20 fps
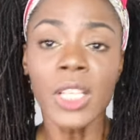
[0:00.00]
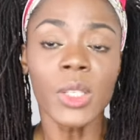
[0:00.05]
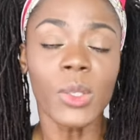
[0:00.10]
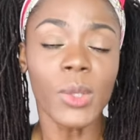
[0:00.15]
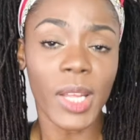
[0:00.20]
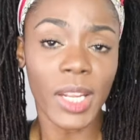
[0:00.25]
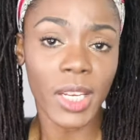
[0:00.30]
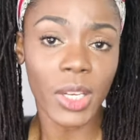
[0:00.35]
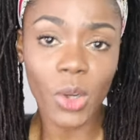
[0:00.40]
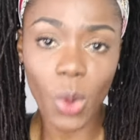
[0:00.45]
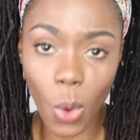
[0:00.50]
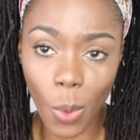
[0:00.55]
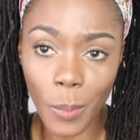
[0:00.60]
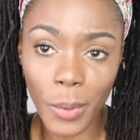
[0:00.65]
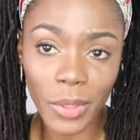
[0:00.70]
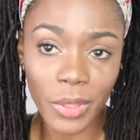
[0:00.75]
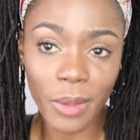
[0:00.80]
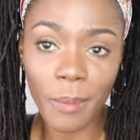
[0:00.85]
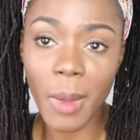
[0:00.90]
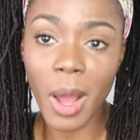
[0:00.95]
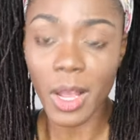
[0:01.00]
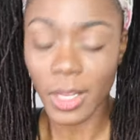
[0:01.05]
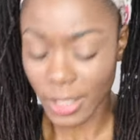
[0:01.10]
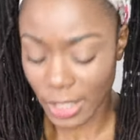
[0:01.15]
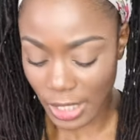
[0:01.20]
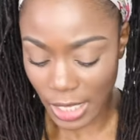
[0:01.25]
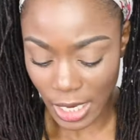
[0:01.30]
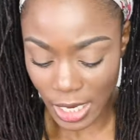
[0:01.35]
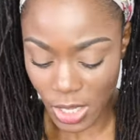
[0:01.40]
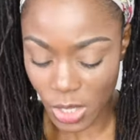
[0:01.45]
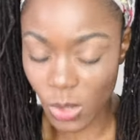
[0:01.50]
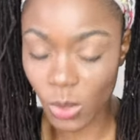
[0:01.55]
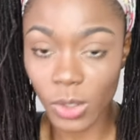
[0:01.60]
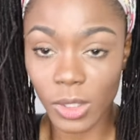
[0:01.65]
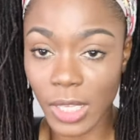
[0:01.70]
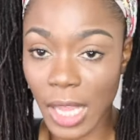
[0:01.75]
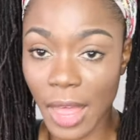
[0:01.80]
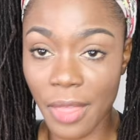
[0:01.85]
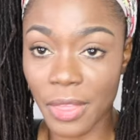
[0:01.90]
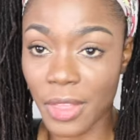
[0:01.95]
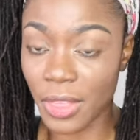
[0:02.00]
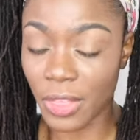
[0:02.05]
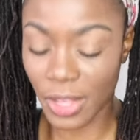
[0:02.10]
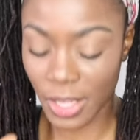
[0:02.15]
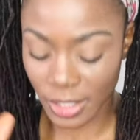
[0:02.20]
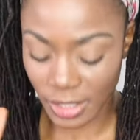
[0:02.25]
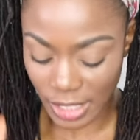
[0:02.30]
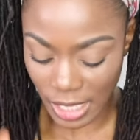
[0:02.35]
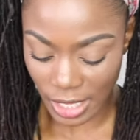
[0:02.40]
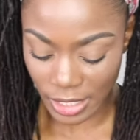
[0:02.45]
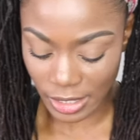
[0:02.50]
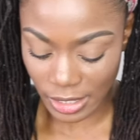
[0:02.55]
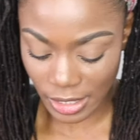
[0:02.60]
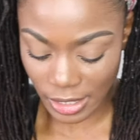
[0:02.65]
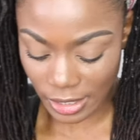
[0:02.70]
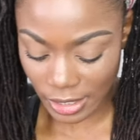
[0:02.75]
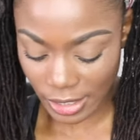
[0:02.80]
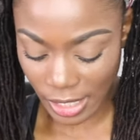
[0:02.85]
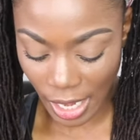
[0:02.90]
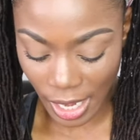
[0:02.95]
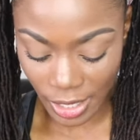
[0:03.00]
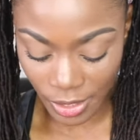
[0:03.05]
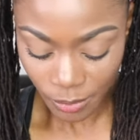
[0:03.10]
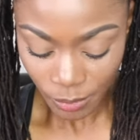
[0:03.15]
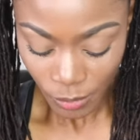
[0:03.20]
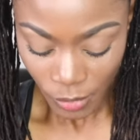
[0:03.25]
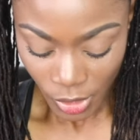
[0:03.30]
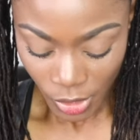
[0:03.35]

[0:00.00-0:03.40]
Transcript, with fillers: So I did open the box and I looked at the things that's inside.